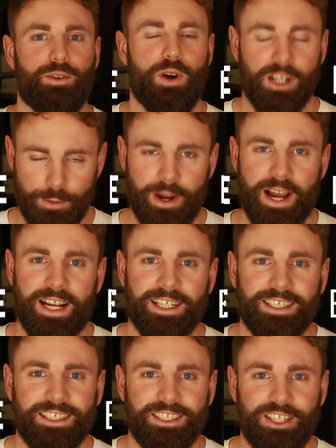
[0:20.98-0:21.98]
Welcome
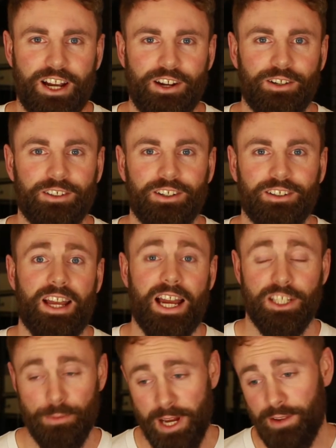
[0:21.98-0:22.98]
back. So,
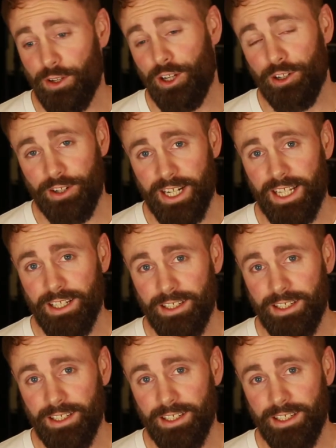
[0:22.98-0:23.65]
as you may have heard already,